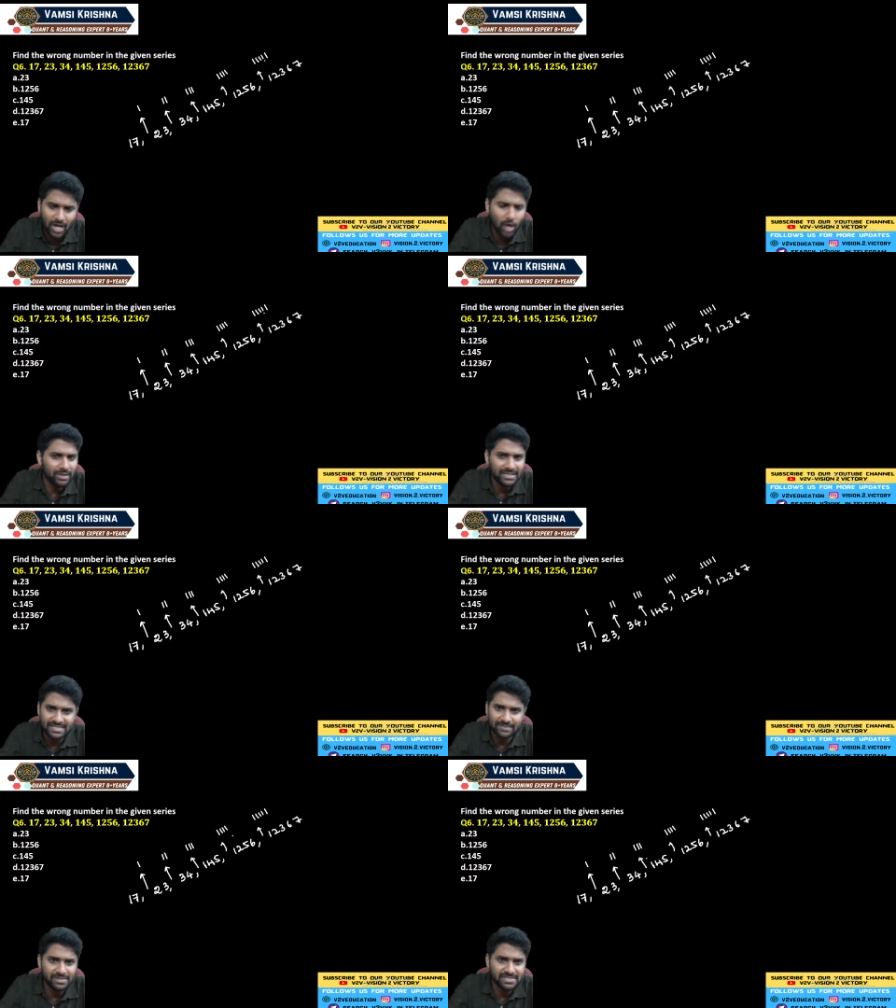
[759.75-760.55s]
All these
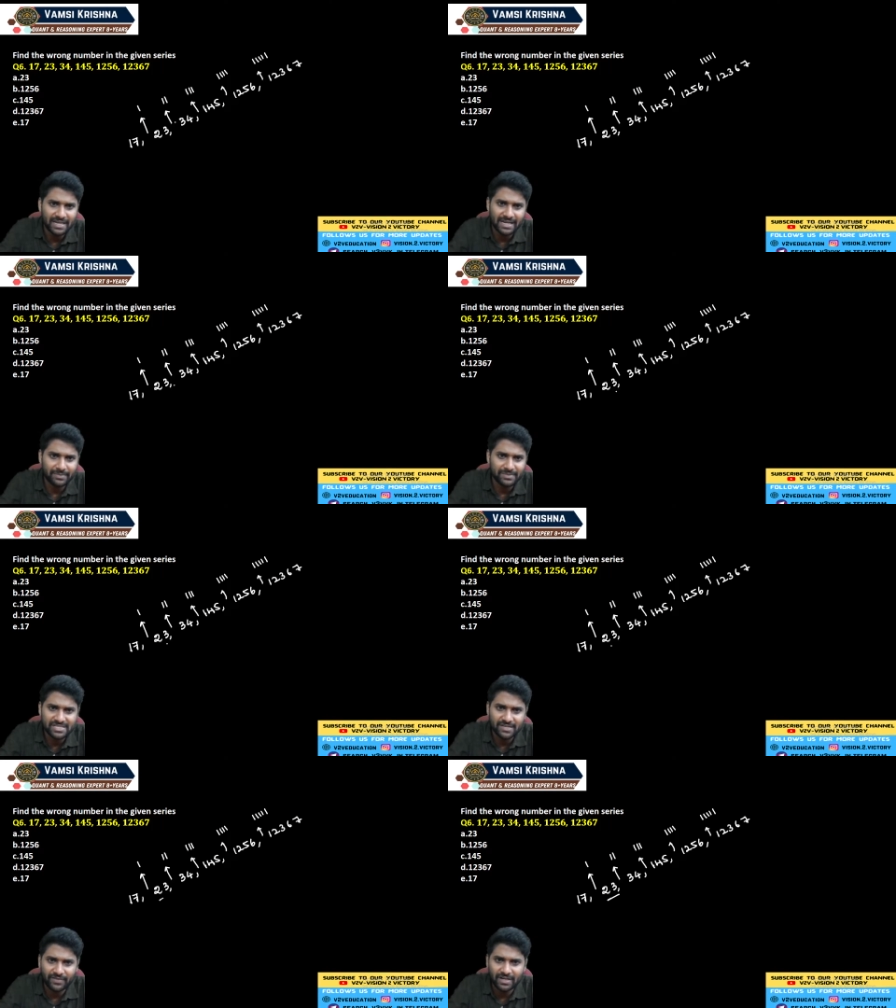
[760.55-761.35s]
numbers are right, means
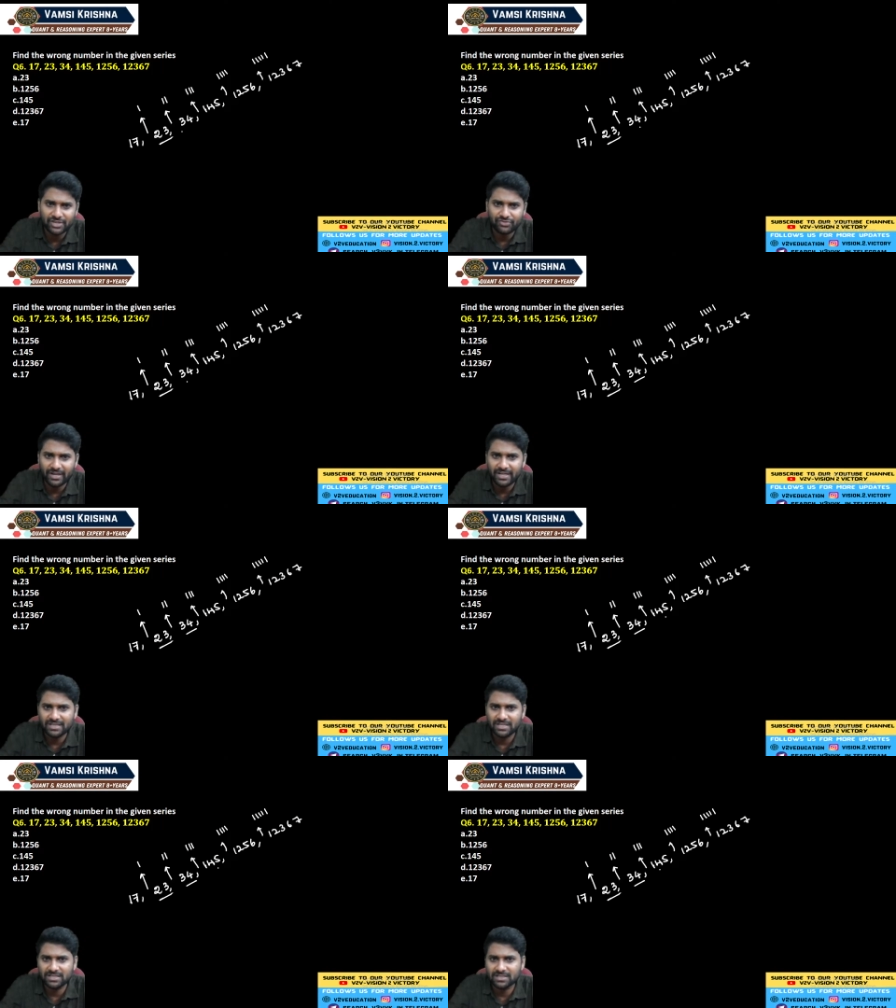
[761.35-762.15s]
definitely
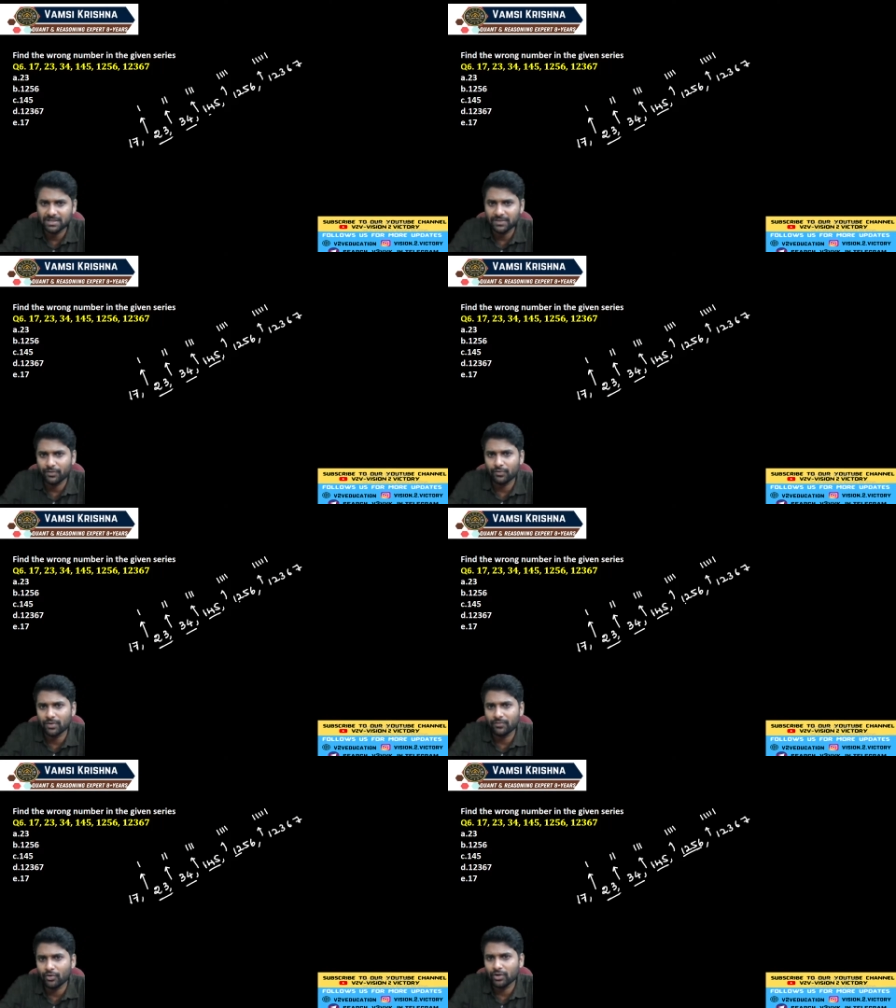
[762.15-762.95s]
23, 34,
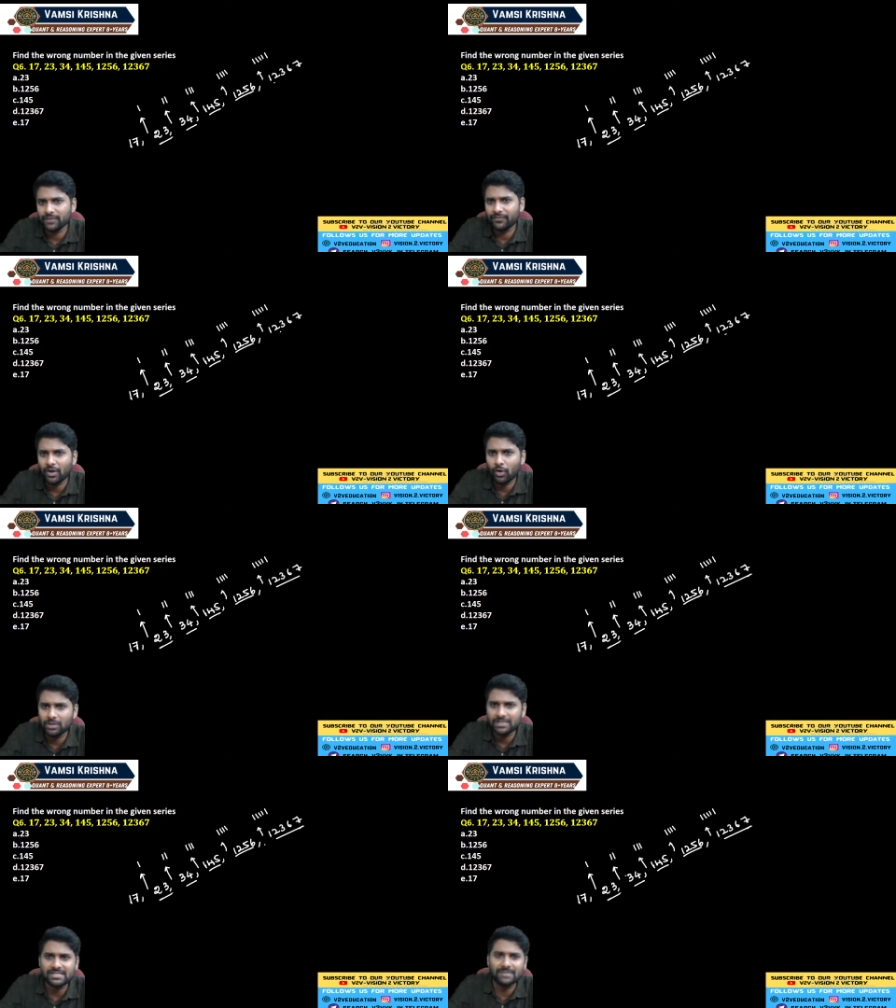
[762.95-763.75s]
145.
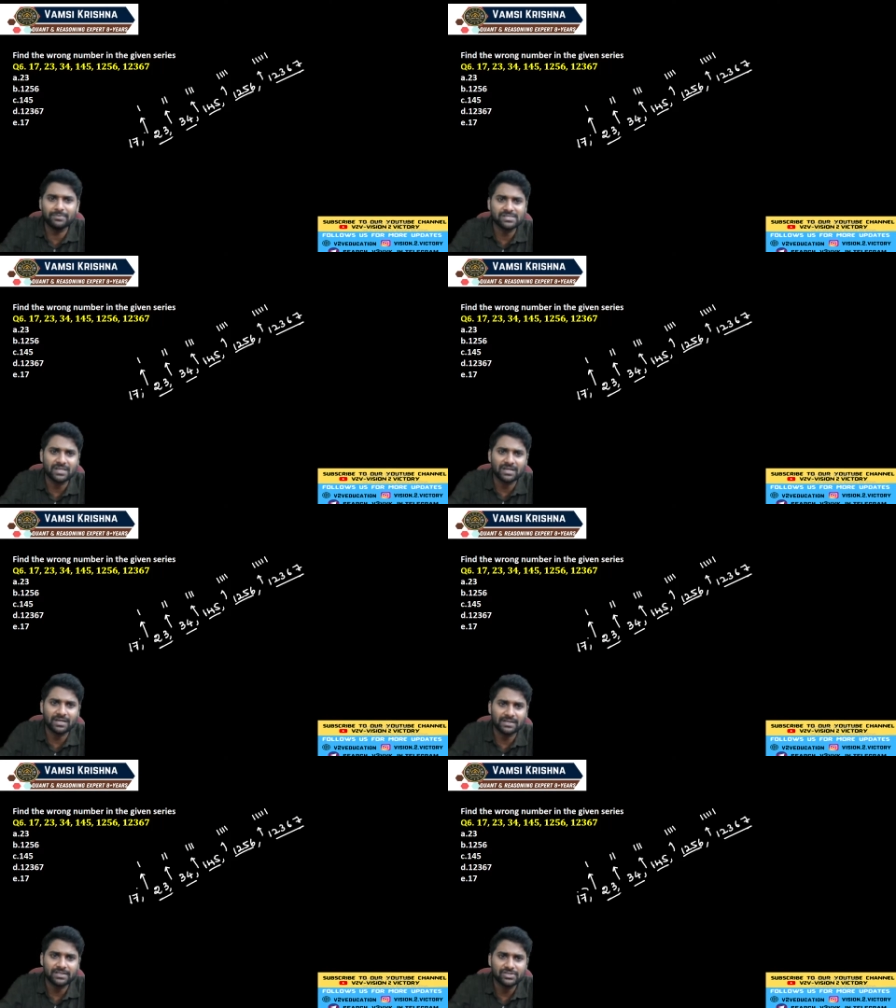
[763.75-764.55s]
All these numbers are correct.